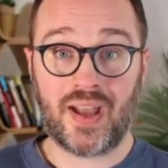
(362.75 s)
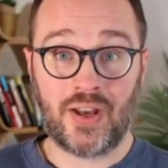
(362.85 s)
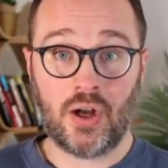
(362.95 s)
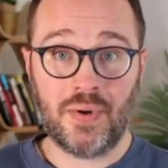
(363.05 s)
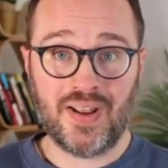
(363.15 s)
And
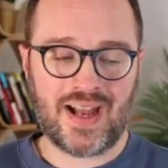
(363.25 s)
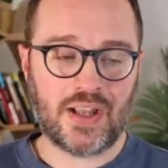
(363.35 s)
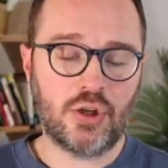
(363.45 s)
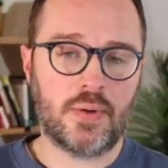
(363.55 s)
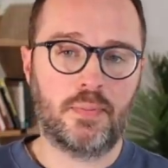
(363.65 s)
not only
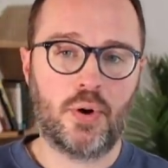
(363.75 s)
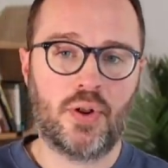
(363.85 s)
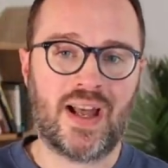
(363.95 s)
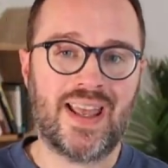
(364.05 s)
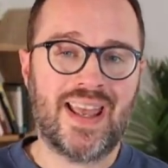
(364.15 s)
that, you can put
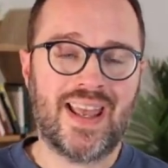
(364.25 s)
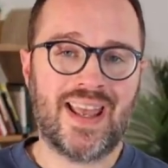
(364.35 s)
that